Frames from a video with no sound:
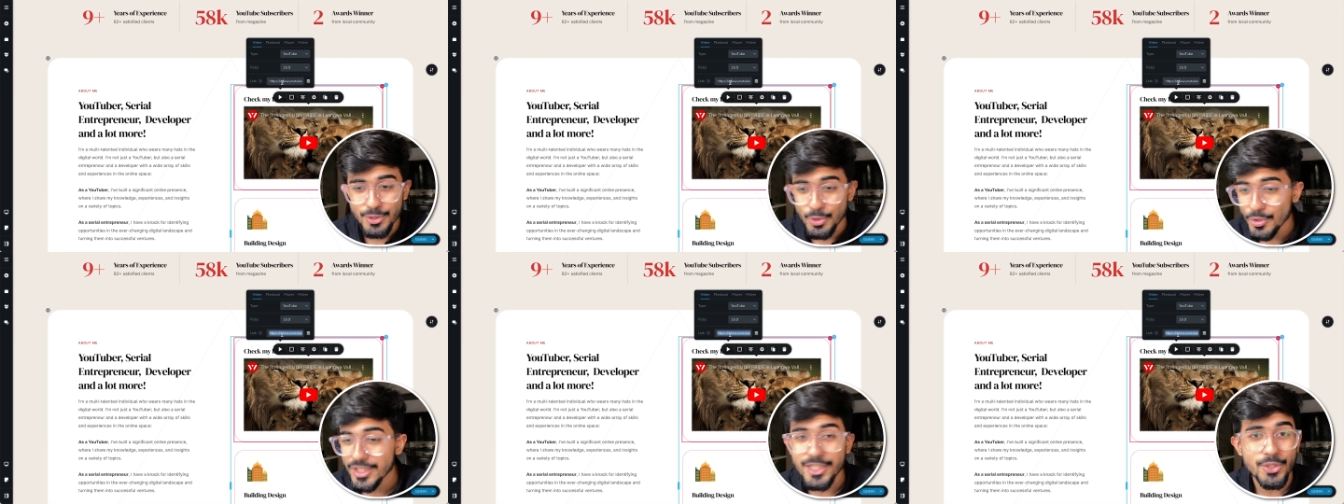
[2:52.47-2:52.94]

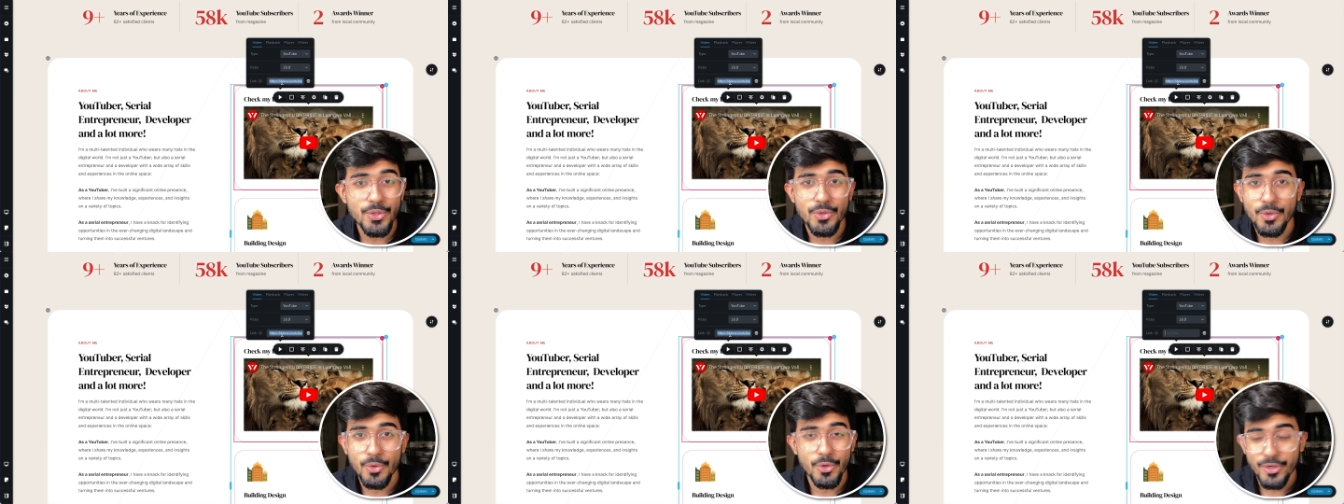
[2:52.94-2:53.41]
No need to
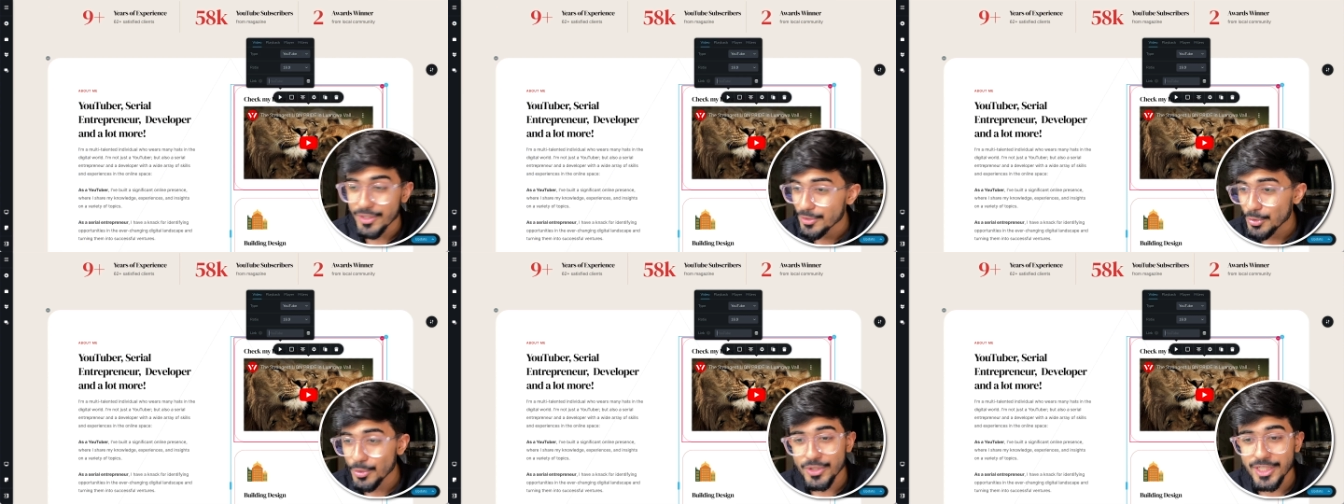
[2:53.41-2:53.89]
code,
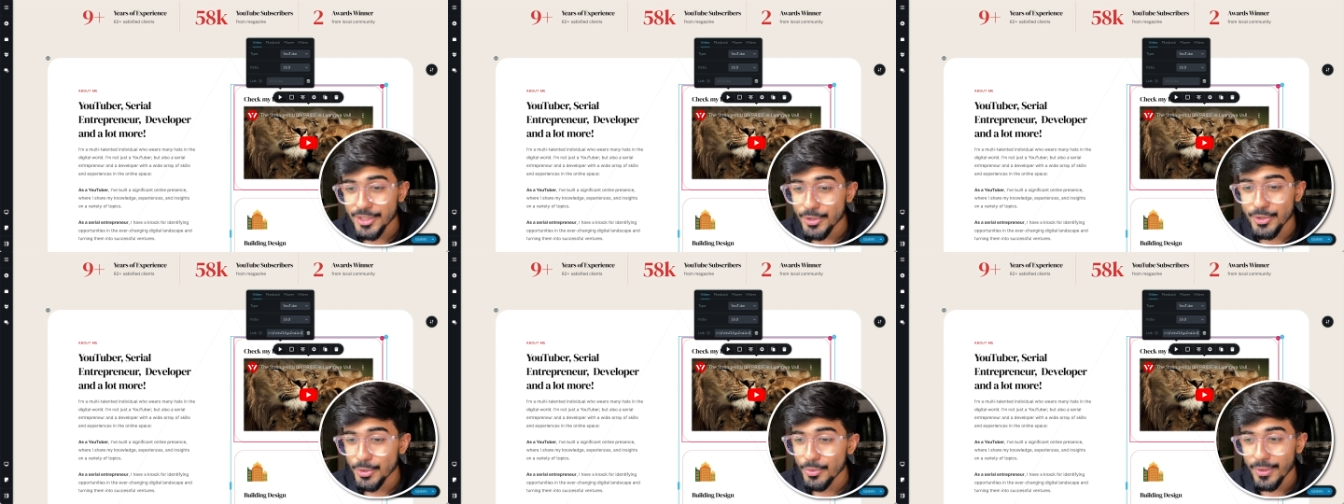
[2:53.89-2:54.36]
no need
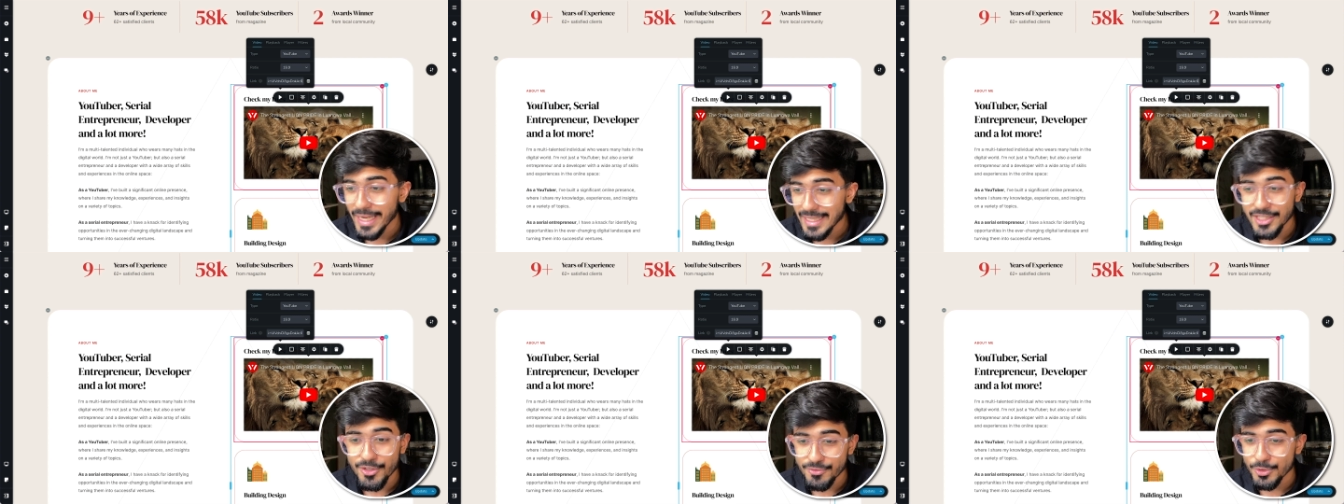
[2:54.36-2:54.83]
to do
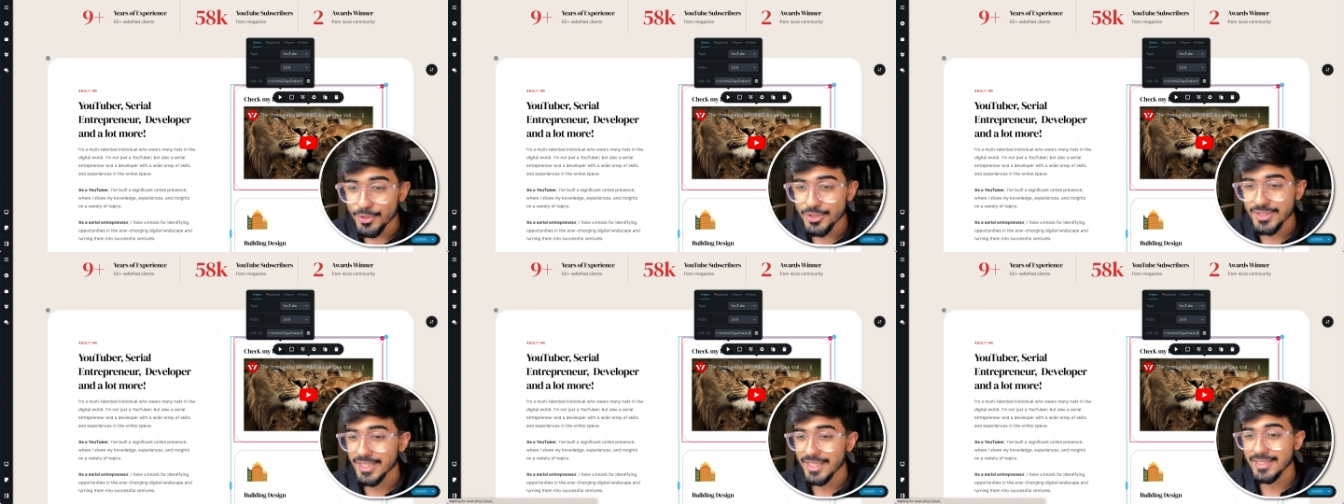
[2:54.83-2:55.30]
any of
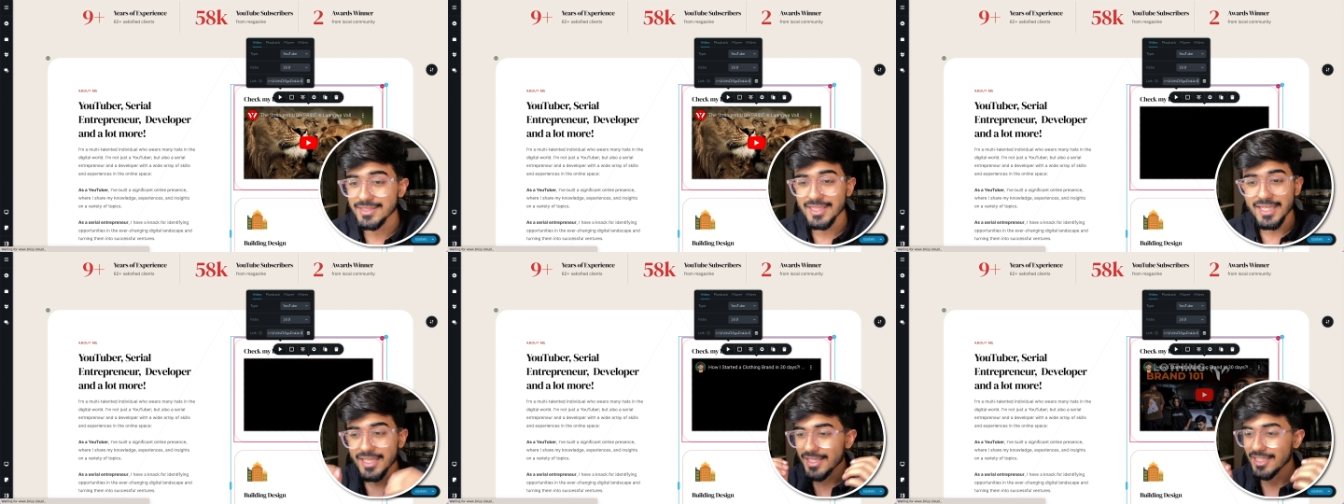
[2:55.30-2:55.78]
those things
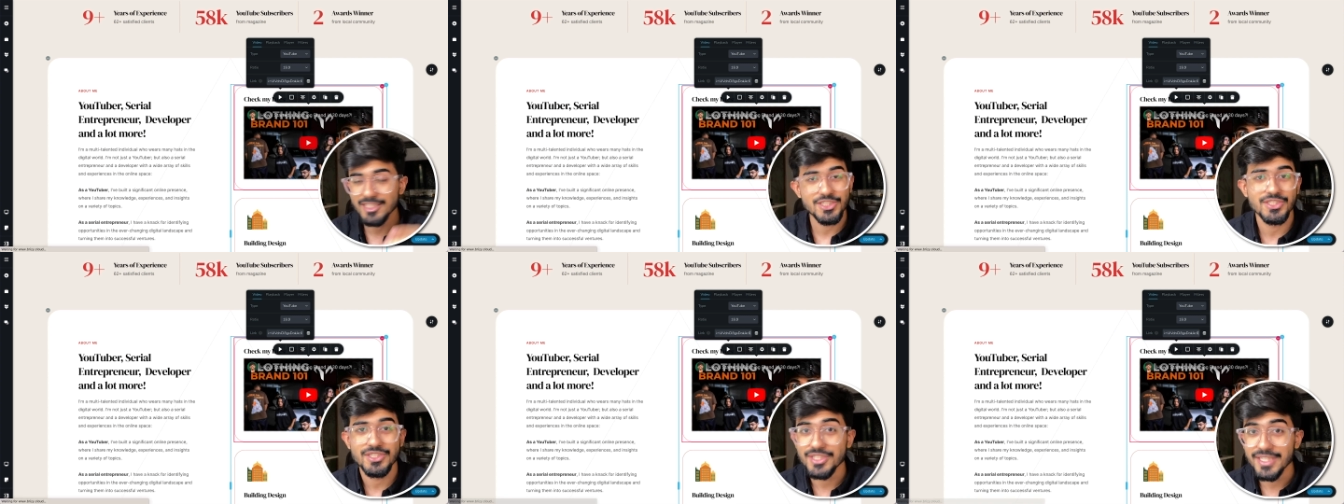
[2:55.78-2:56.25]

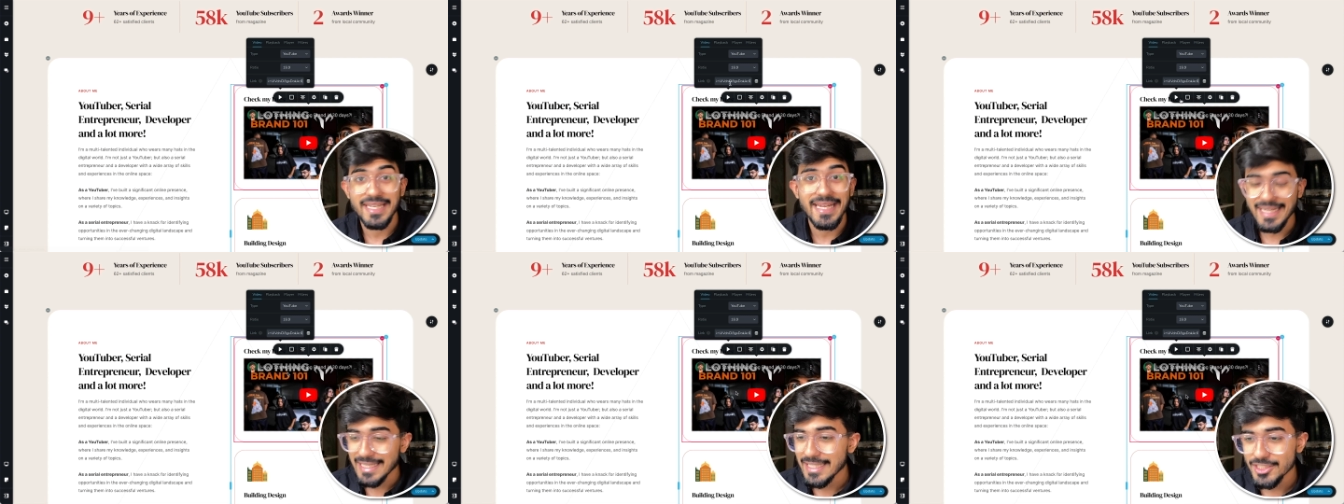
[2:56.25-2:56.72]
is
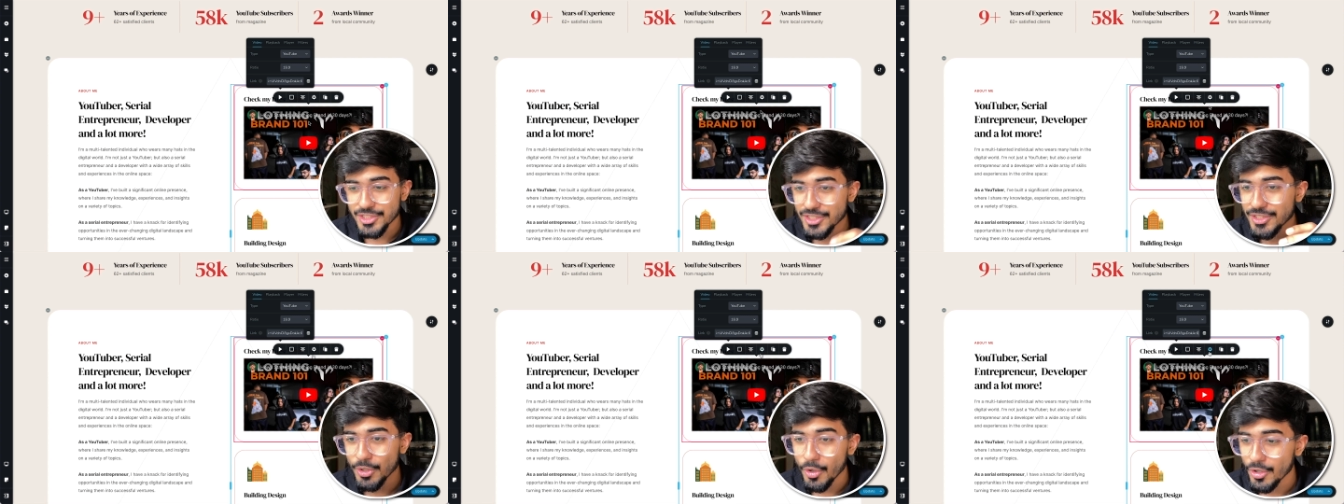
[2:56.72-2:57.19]
directly
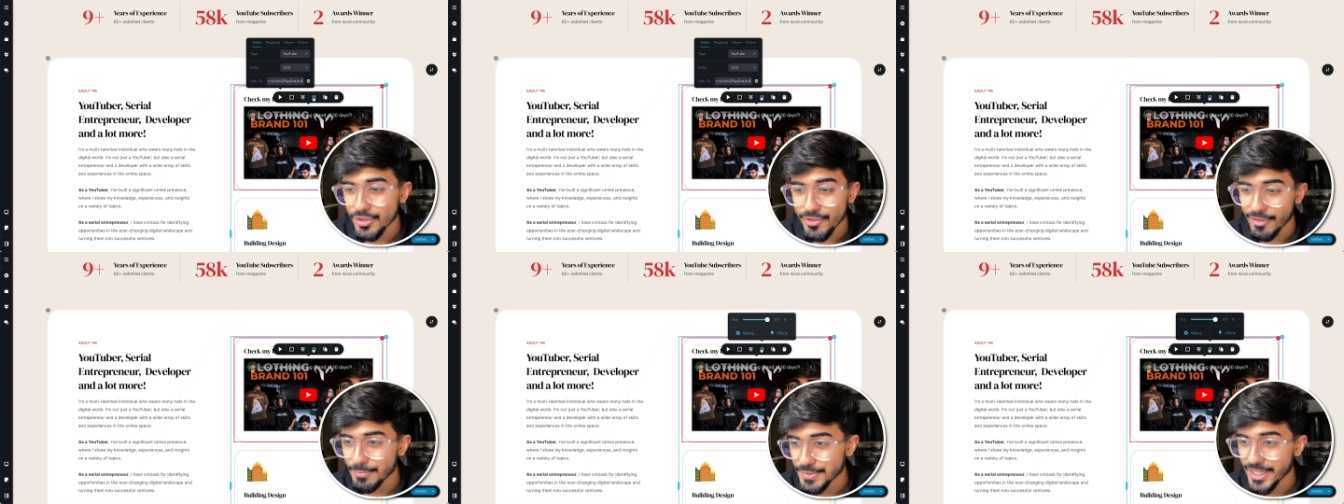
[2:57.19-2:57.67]
just on the
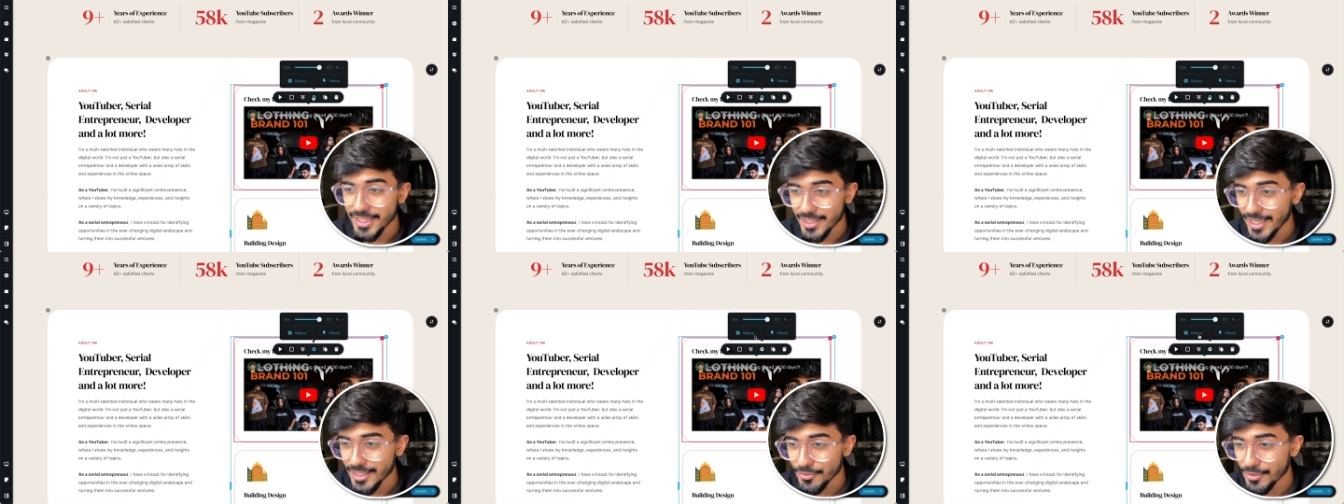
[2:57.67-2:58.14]
website
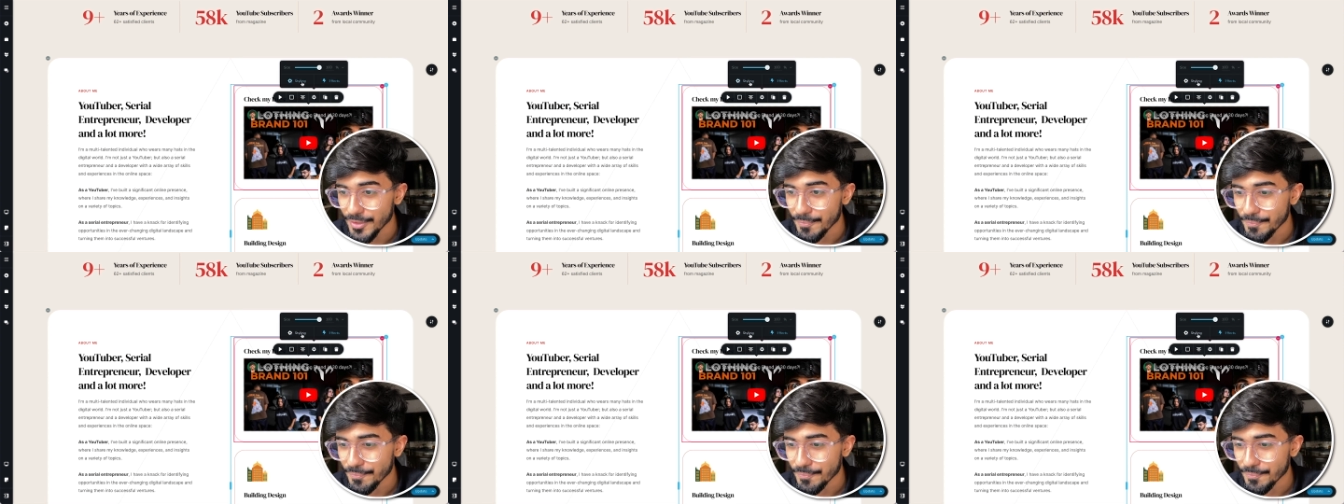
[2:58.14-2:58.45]
right away.